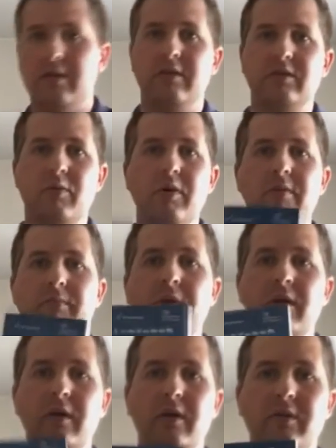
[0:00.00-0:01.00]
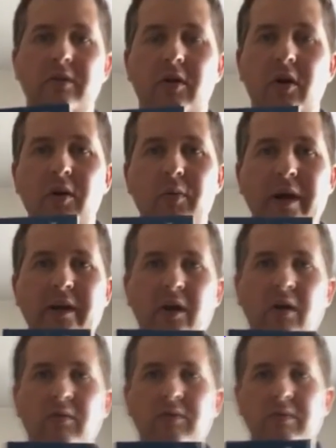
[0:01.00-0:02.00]
this one, the Highway
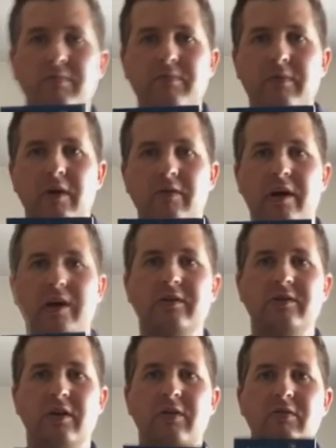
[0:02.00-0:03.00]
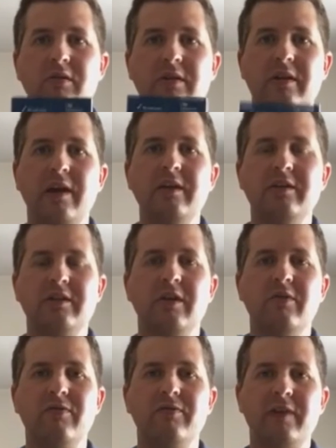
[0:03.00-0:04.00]
Code. Okay, so get
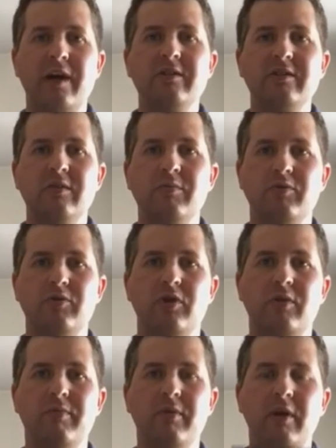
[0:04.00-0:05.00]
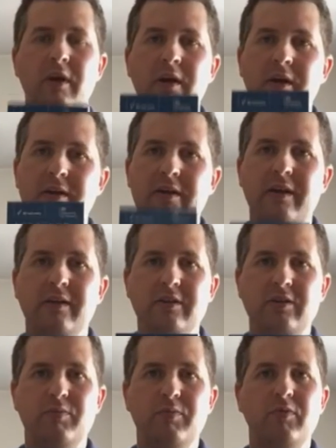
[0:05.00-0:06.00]
yourself down to the bookshop, get
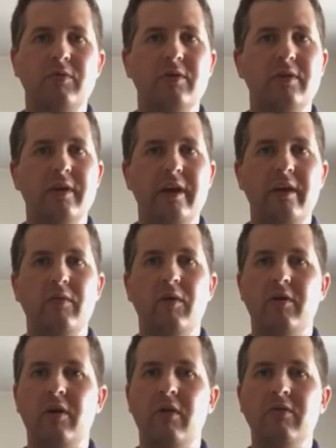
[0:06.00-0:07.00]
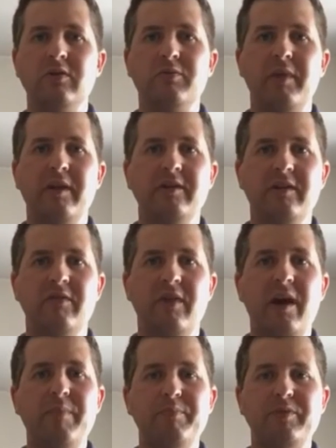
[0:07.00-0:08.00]
this book. Now I know there's plenty of
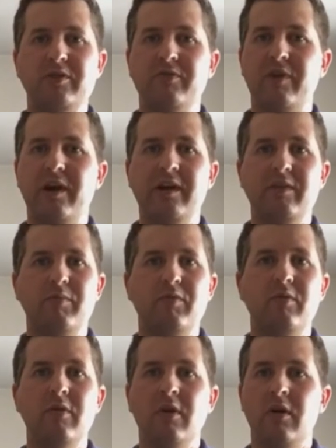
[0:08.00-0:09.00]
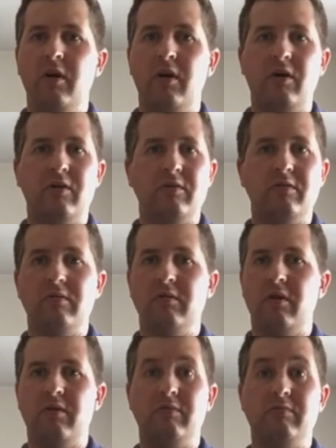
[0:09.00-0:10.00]
apps available
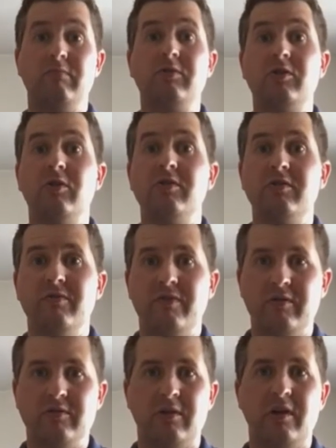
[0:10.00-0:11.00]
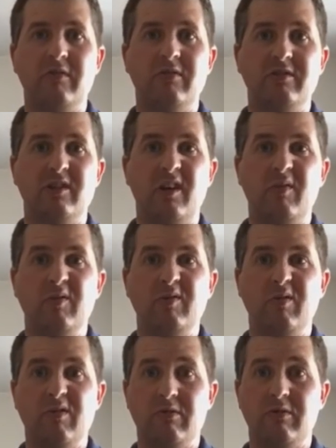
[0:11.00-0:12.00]
on certain phones. I ain't going to say
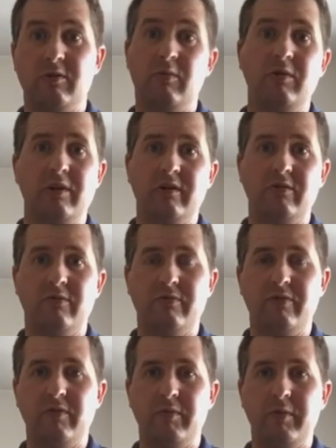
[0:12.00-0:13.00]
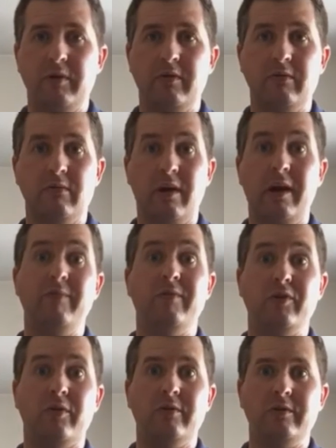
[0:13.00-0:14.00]
which one because I might get done for flipping
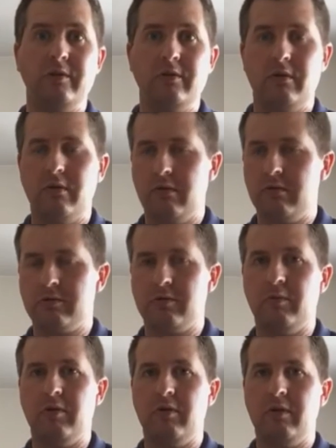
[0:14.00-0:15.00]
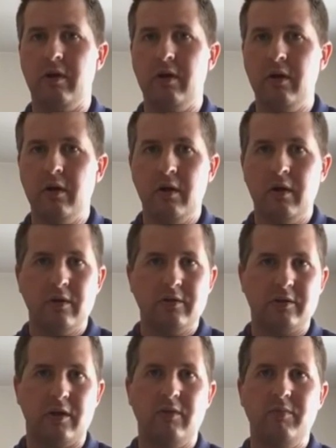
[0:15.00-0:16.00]
advertising or something like that.
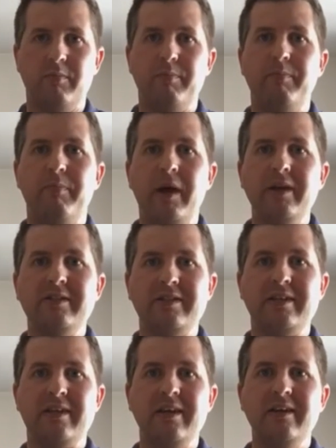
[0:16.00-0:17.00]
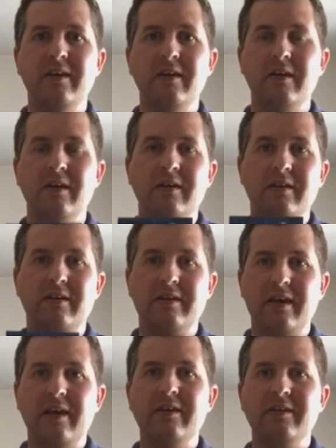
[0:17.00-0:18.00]
So basically,
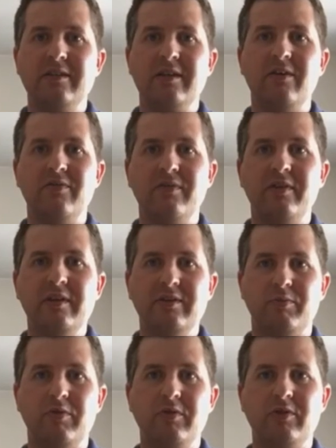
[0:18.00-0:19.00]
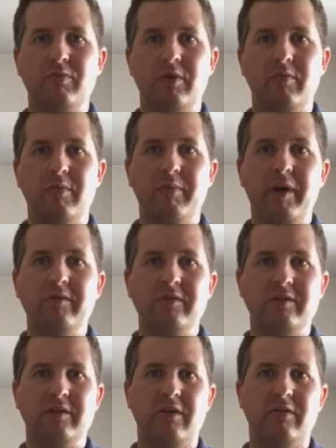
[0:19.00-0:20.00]
get yourself these books what I'm about
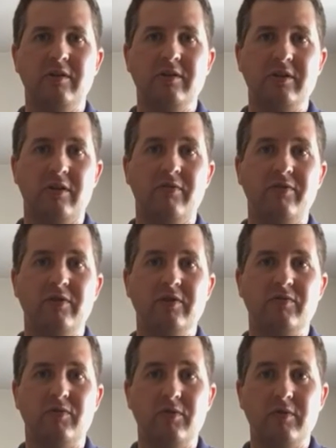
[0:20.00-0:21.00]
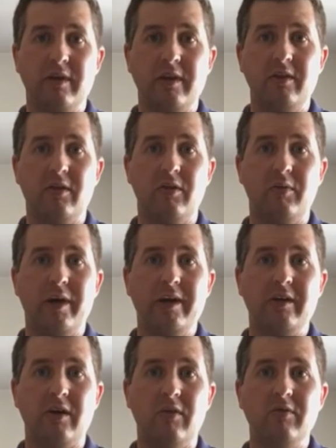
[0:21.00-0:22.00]
to tell you. So first of all, get the
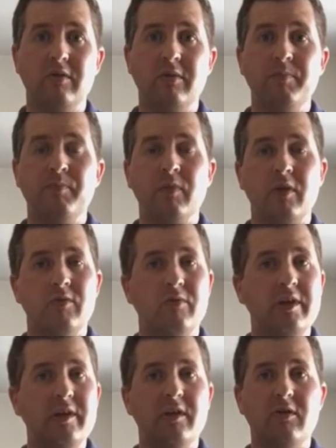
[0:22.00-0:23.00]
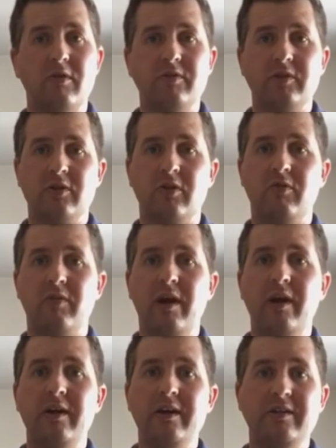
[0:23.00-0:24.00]
Highway Code, read it cover to
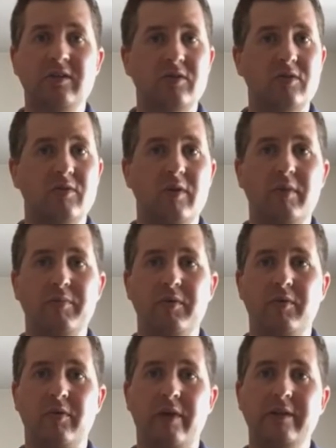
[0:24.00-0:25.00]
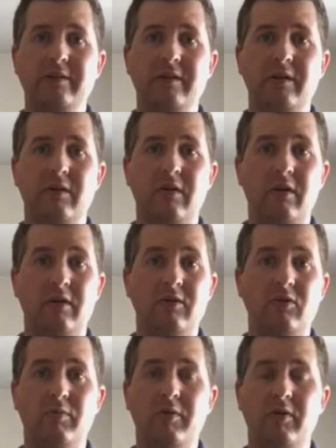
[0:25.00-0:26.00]
cover. It's going to help you a great deal,
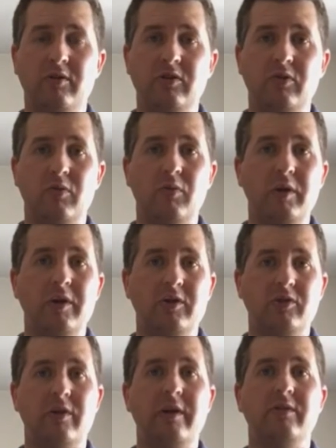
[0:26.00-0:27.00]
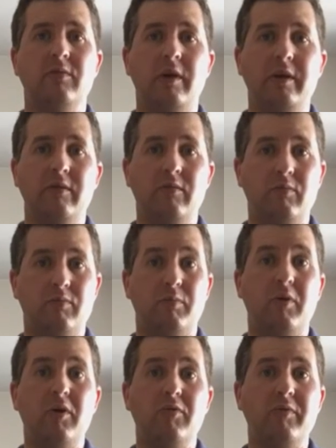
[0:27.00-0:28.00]
and you'll be on to a winner straight away
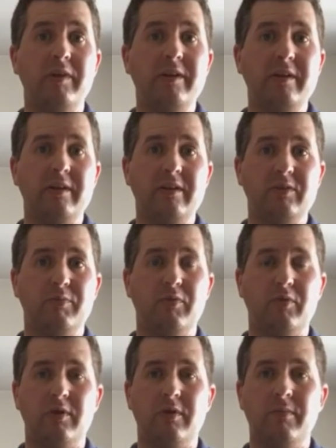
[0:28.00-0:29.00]
by reading this book.